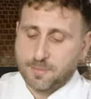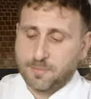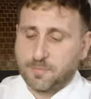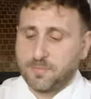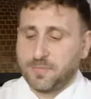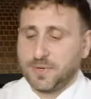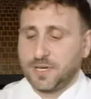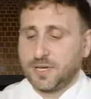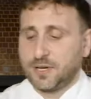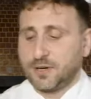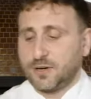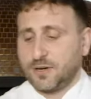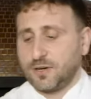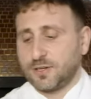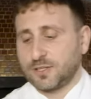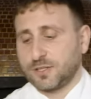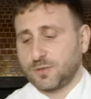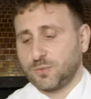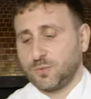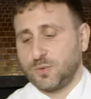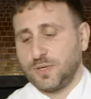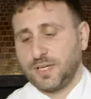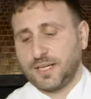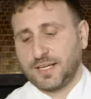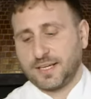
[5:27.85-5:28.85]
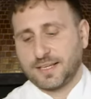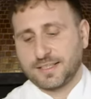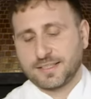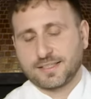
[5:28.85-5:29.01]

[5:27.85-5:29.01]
because we can